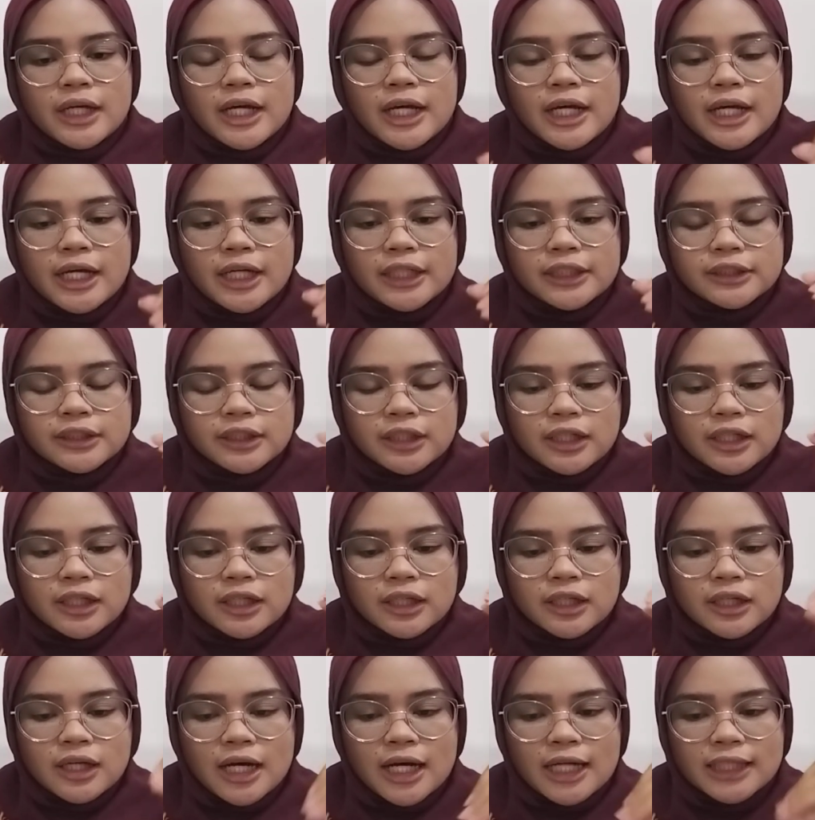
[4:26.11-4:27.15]
And
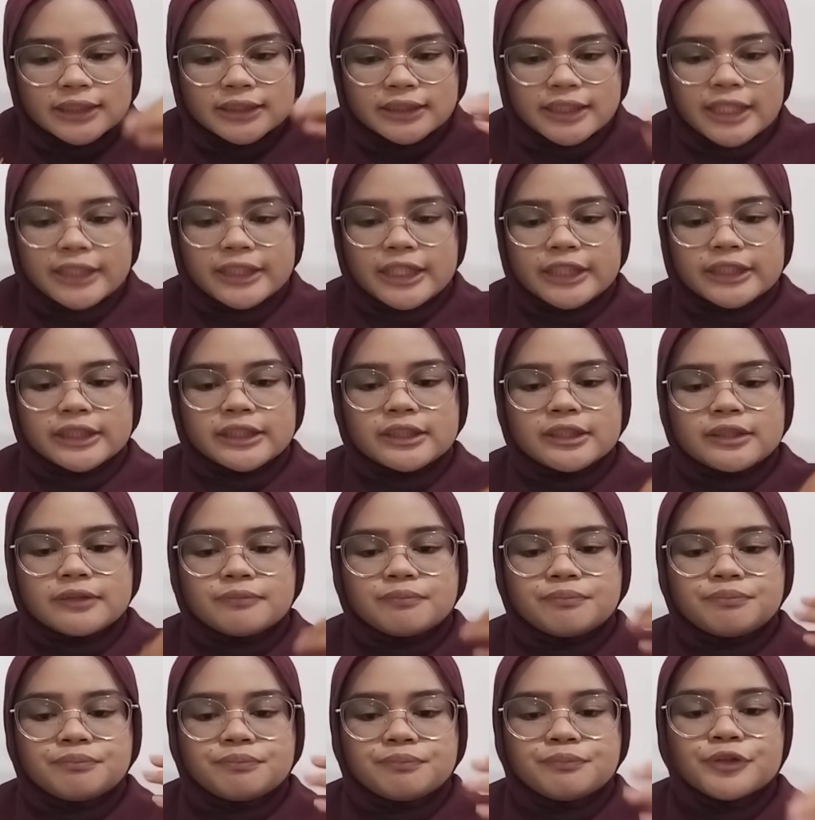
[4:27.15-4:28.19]
I'll say
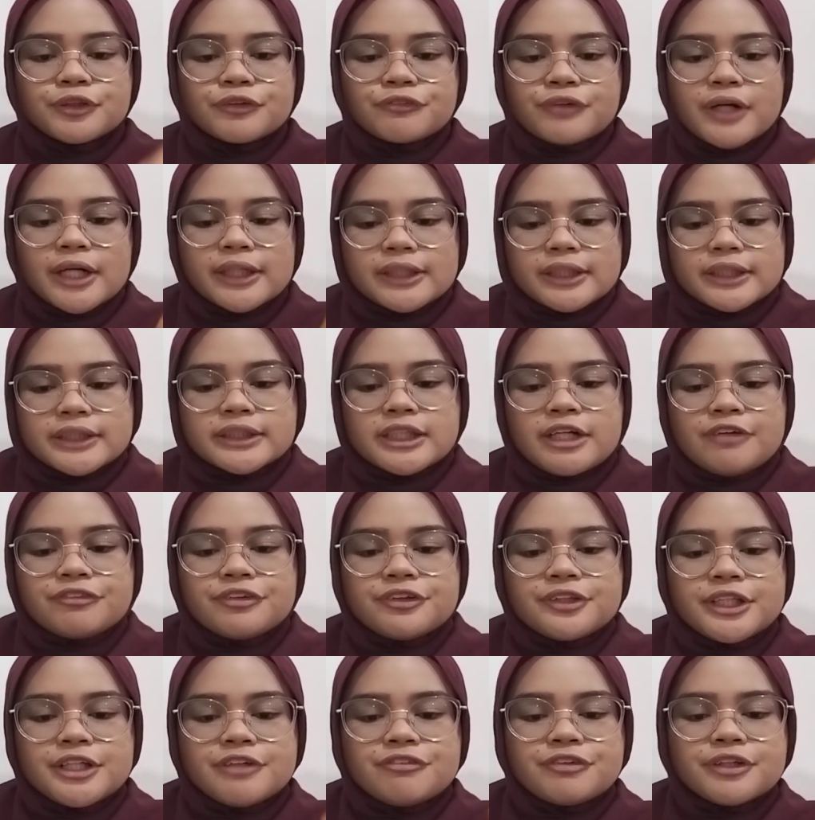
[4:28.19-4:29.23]
that book writers have
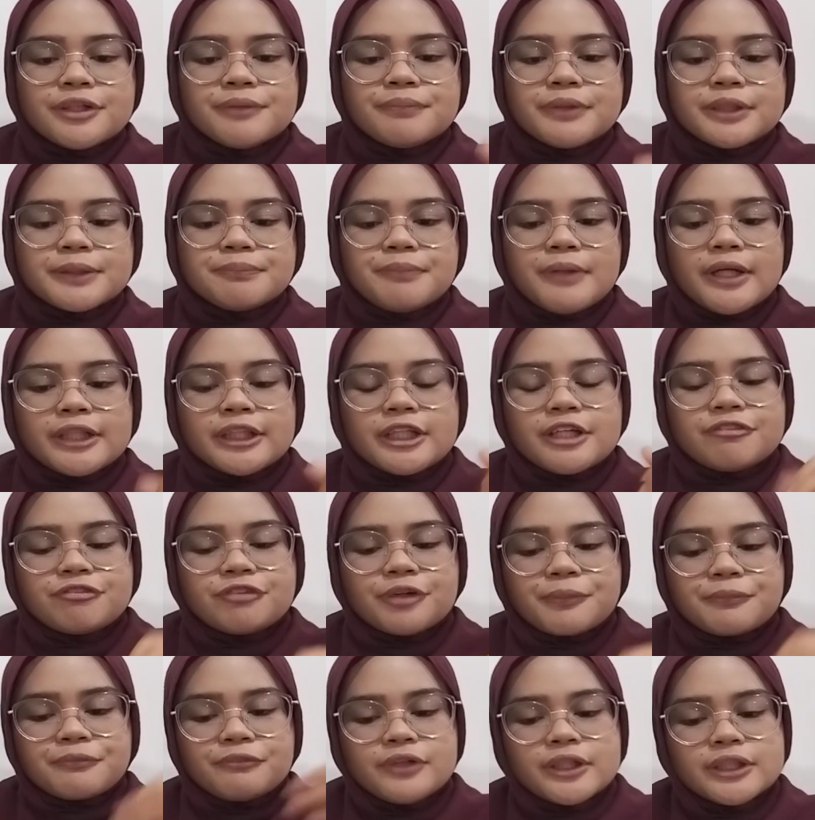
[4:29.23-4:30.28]
the different perspective
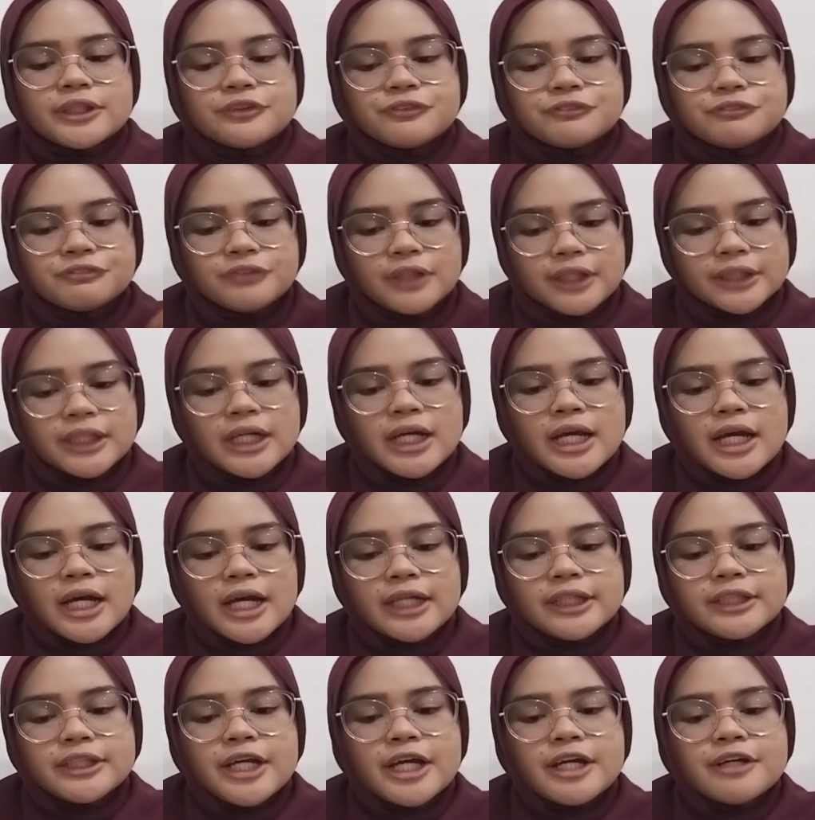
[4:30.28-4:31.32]
from one to one,
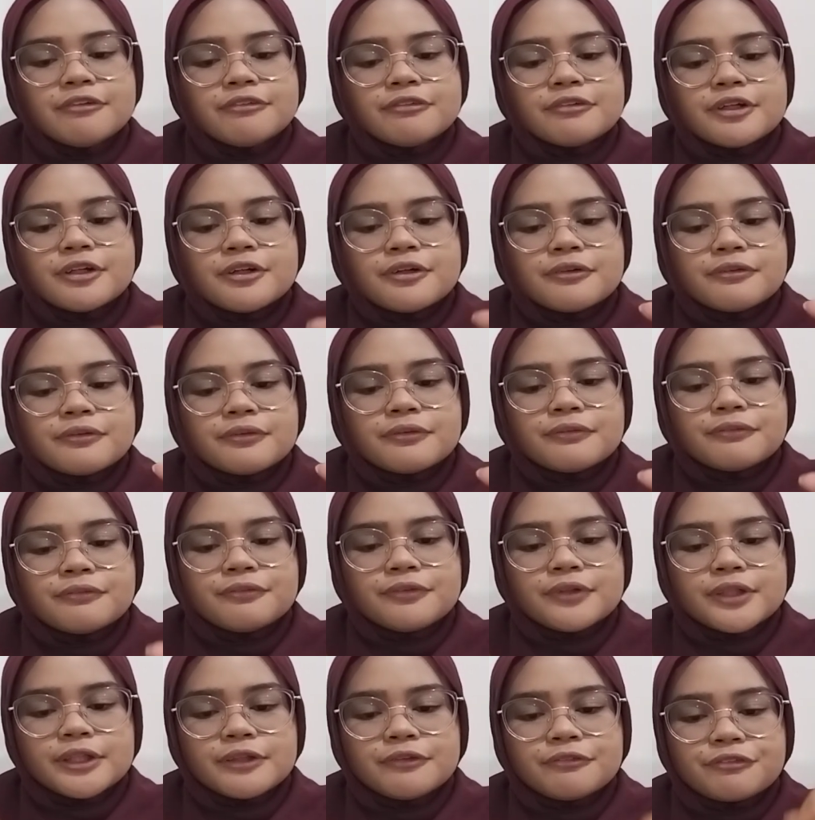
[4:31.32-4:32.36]
and they
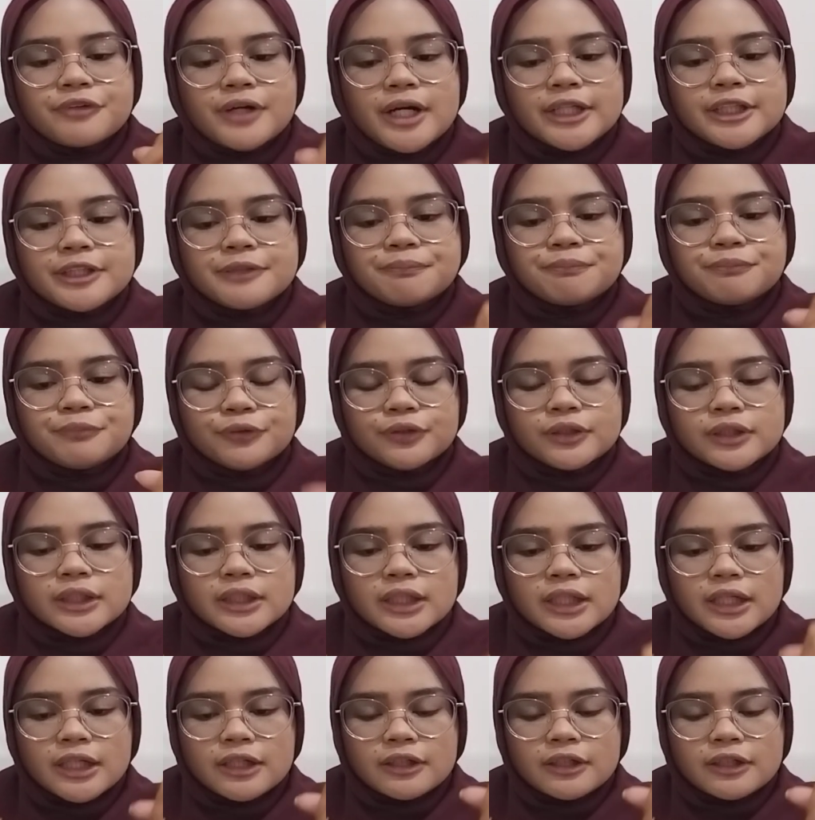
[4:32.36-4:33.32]
will write the book